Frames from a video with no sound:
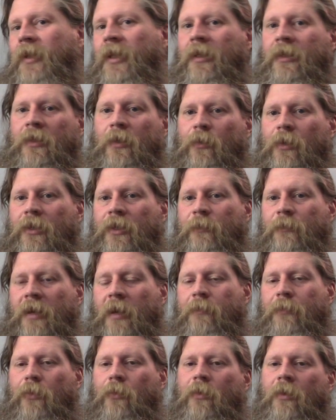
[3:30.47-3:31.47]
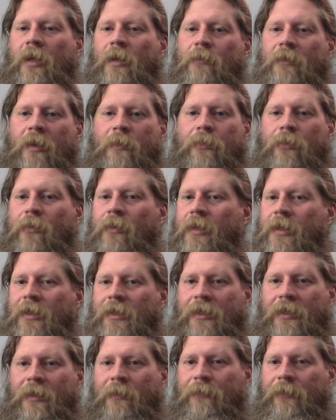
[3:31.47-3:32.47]
So what's my point? My point
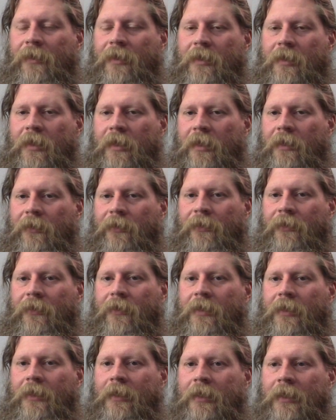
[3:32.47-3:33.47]
is simply this.